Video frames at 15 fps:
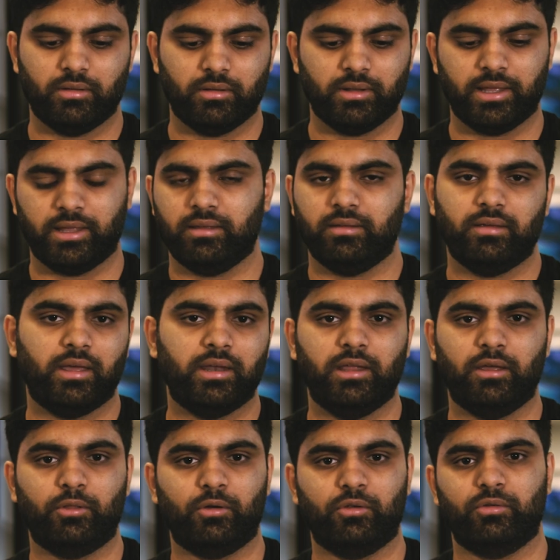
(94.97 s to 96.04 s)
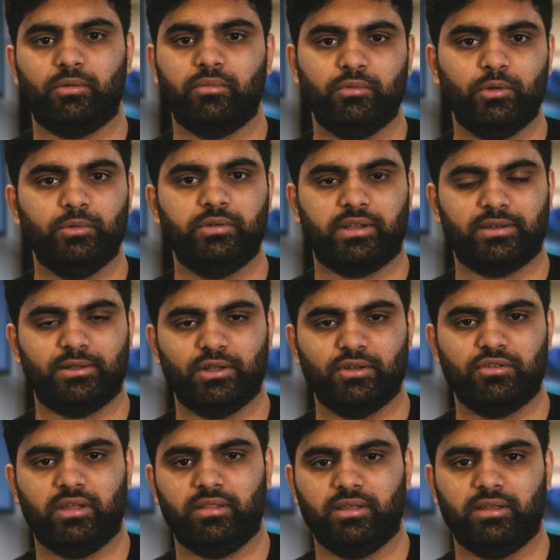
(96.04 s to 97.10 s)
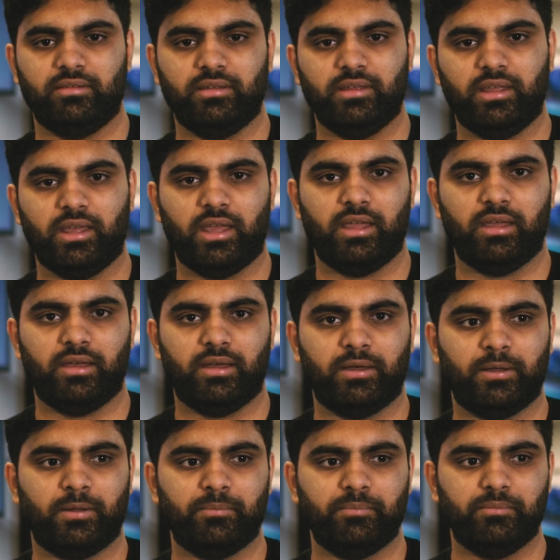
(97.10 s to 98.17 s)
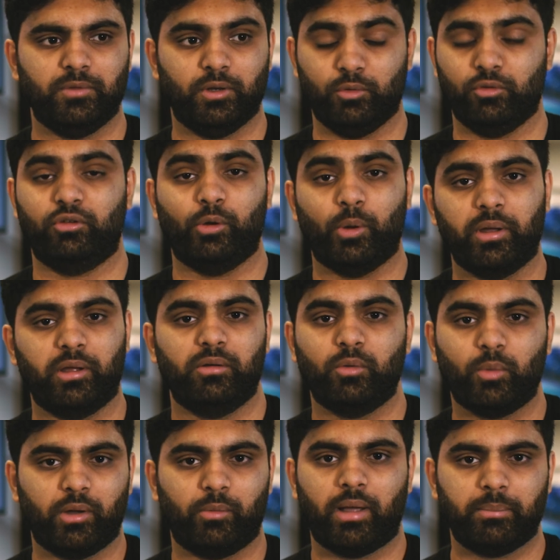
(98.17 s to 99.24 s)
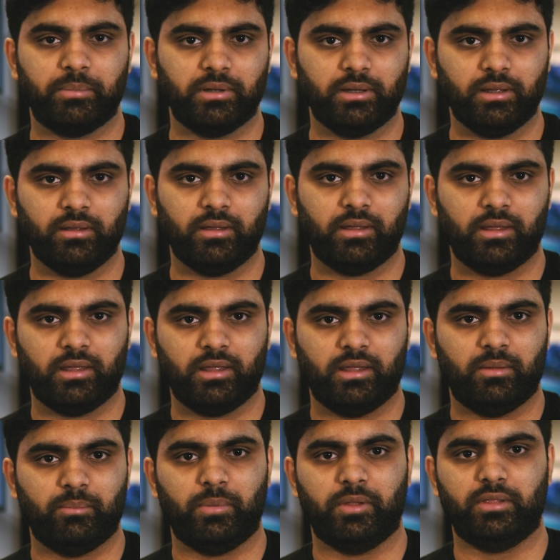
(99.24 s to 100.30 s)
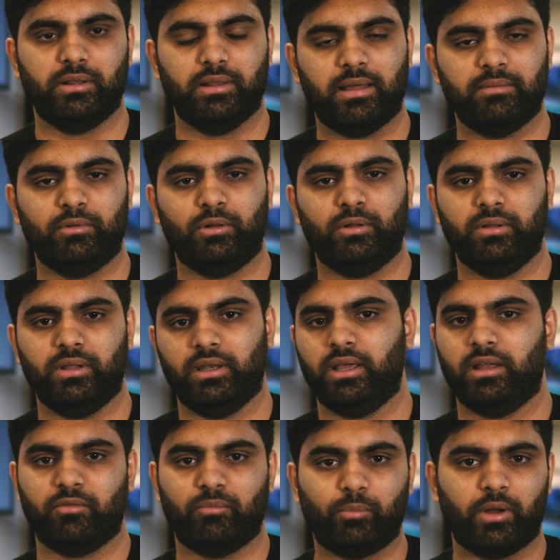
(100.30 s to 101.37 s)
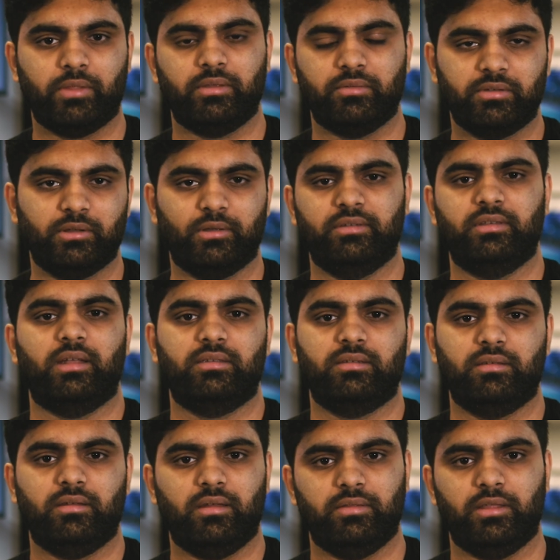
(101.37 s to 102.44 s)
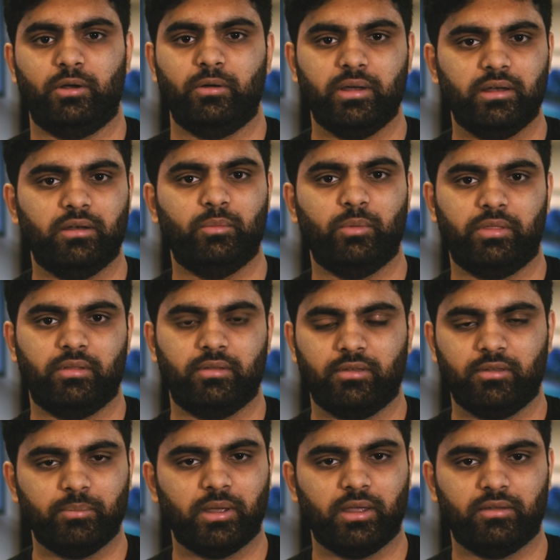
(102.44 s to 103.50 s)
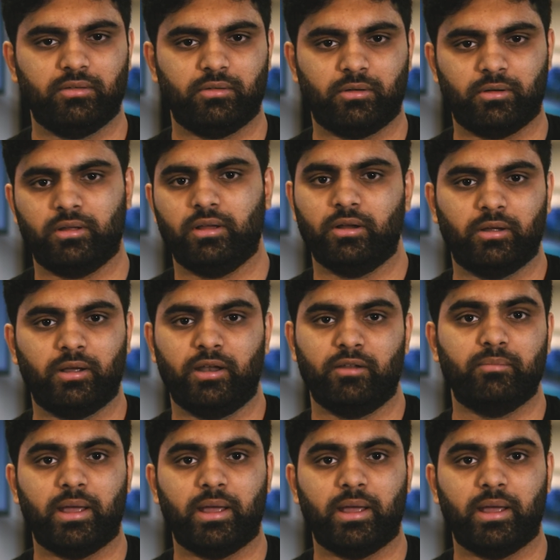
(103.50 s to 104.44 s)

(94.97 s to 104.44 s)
Like any other sort of new technology, I think ZK um, you know, is growing quite rapidly but the level and kind of breadth of skill sets that are needed within this space are, are kind of